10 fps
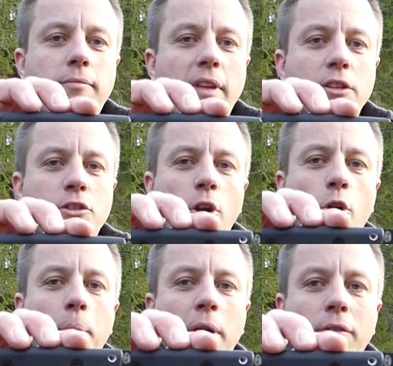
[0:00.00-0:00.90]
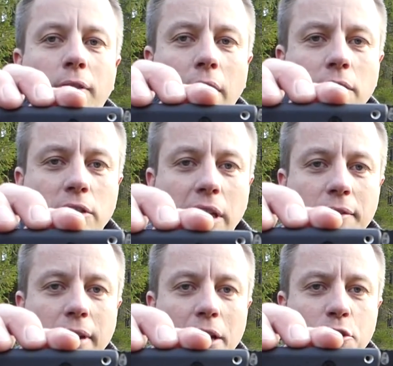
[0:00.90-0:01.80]
It's a little bit of a
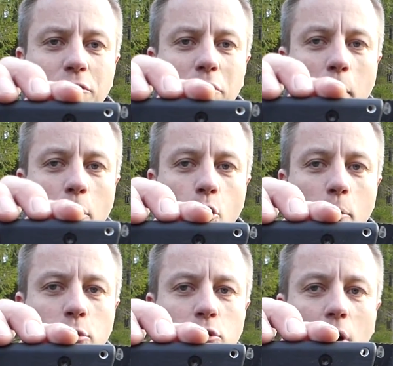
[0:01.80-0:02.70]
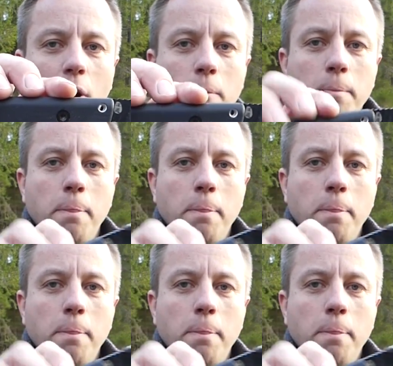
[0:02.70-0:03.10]
deviation from my normal style.